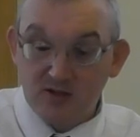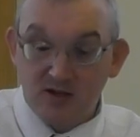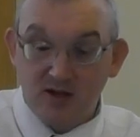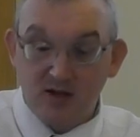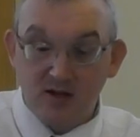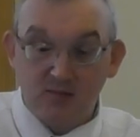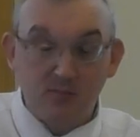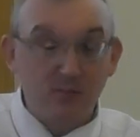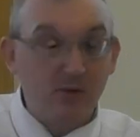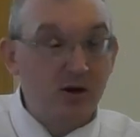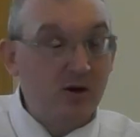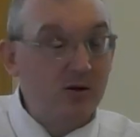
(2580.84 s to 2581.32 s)

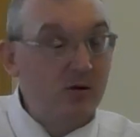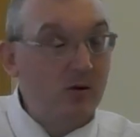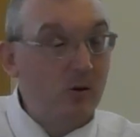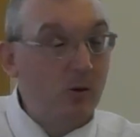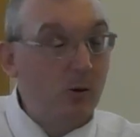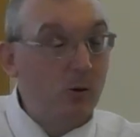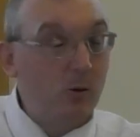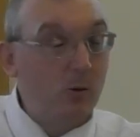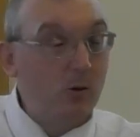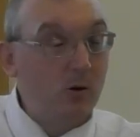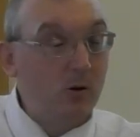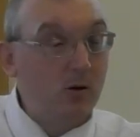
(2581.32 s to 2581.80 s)
at Mount
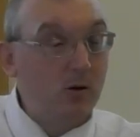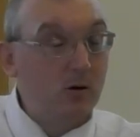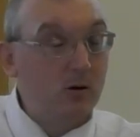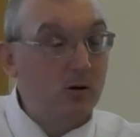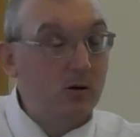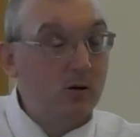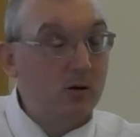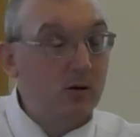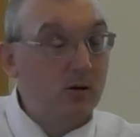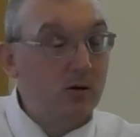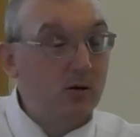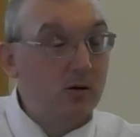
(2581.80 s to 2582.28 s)

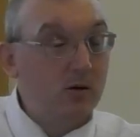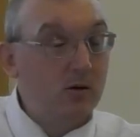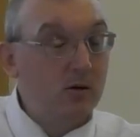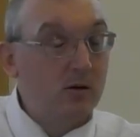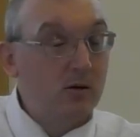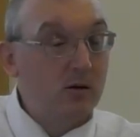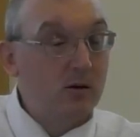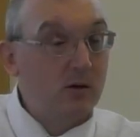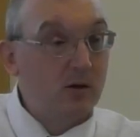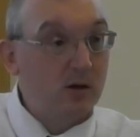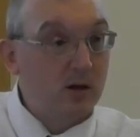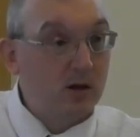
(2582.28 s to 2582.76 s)
Hor
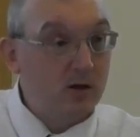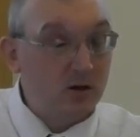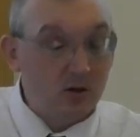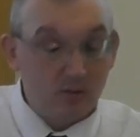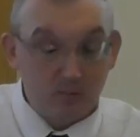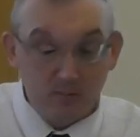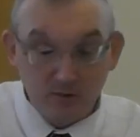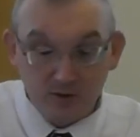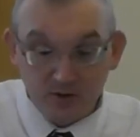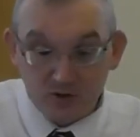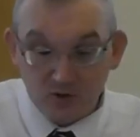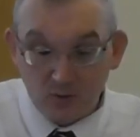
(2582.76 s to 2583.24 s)
in
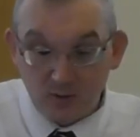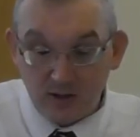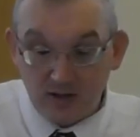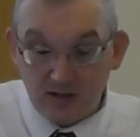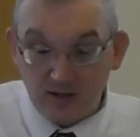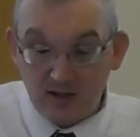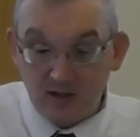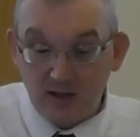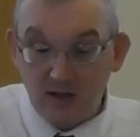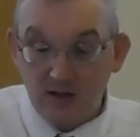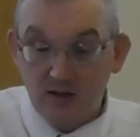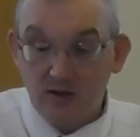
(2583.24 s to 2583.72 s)
Numbers
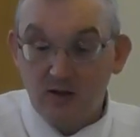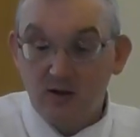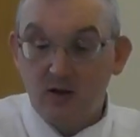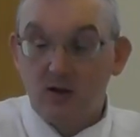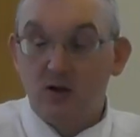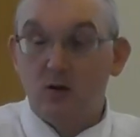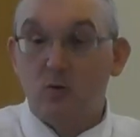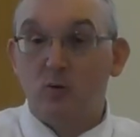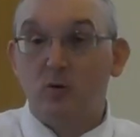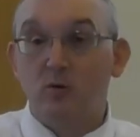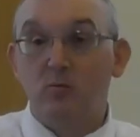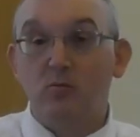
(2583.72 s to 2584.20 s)
20
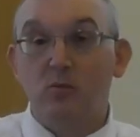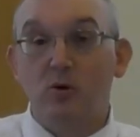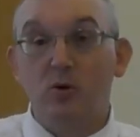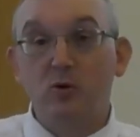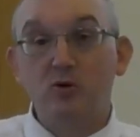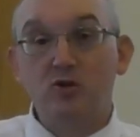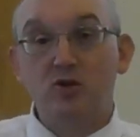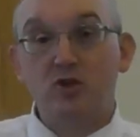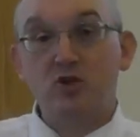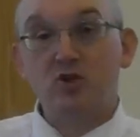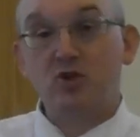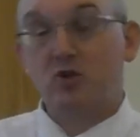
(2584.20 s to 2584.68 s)
when
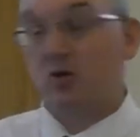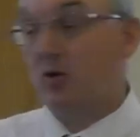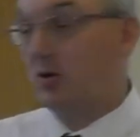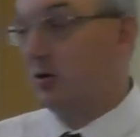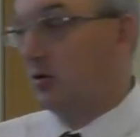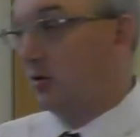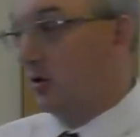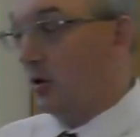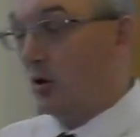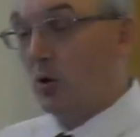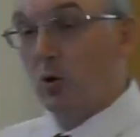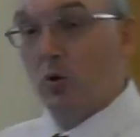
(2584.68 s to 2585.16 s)
Moses
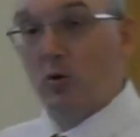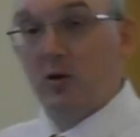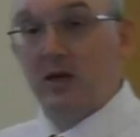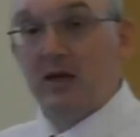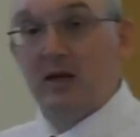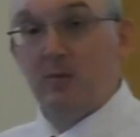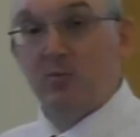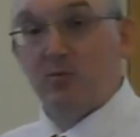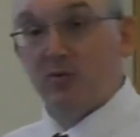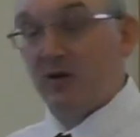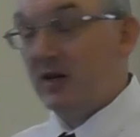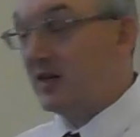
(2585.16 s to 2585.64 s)
took the
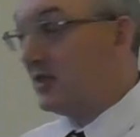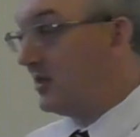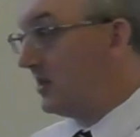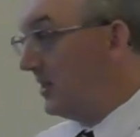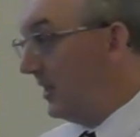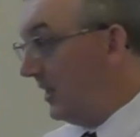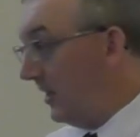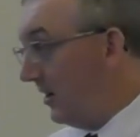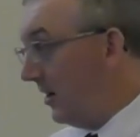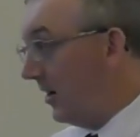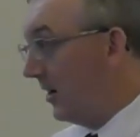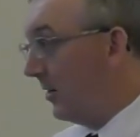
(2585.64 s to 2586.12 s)
holy
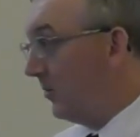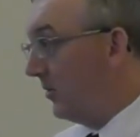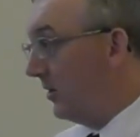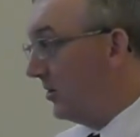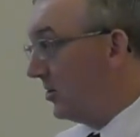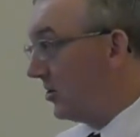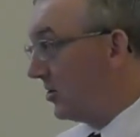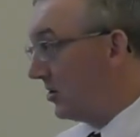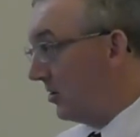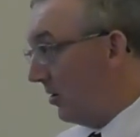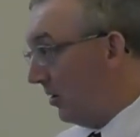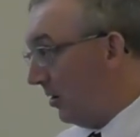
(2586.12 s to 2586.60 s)
priestly
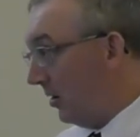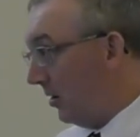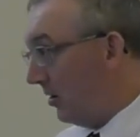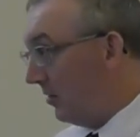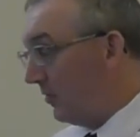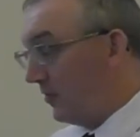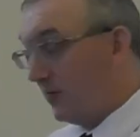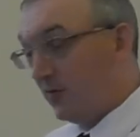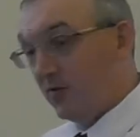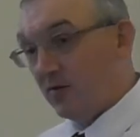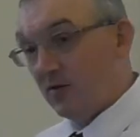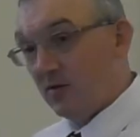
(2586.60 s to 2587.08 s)
garments
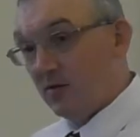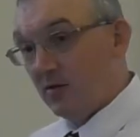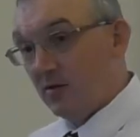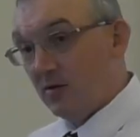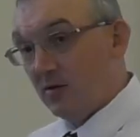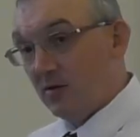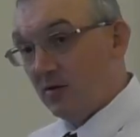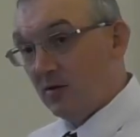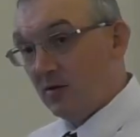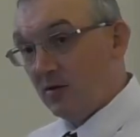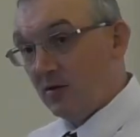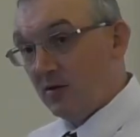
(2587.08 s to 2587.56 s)
off
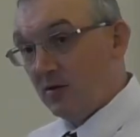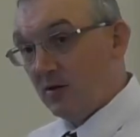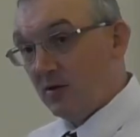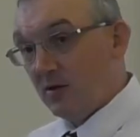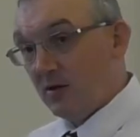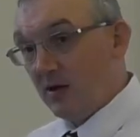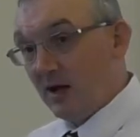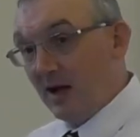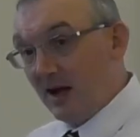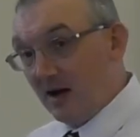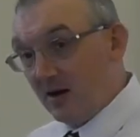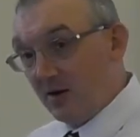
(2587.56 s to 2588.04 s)

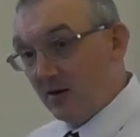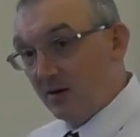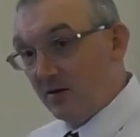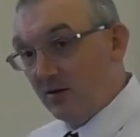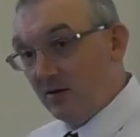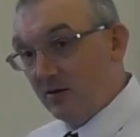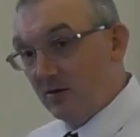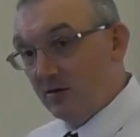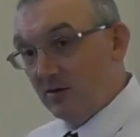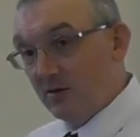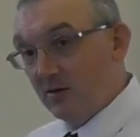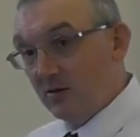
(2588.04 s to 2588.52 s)
Aaron,
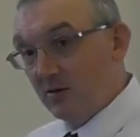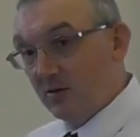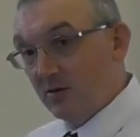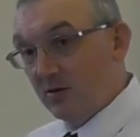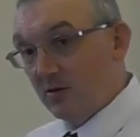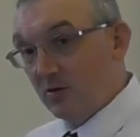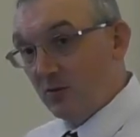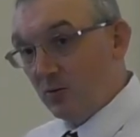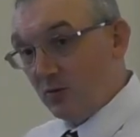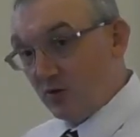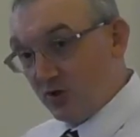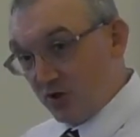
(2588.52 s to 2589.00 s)

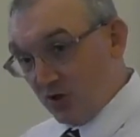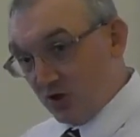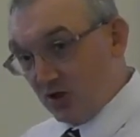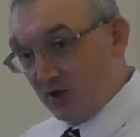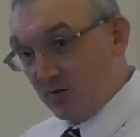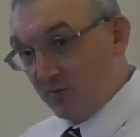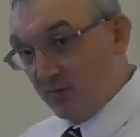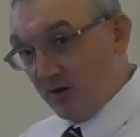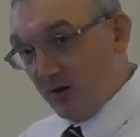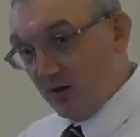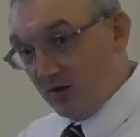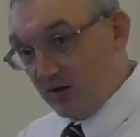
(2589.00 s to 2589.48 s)
who was just
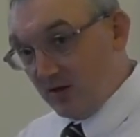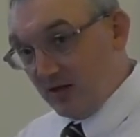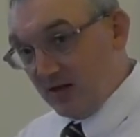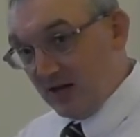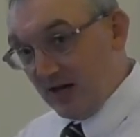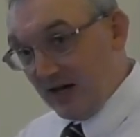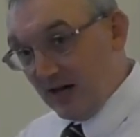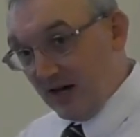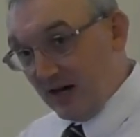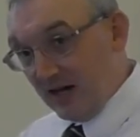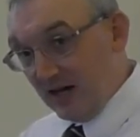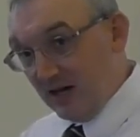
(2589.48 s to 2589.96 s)
about to
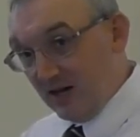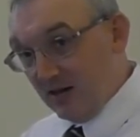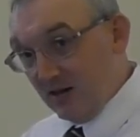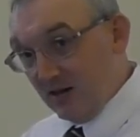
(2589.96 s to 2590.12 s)
die,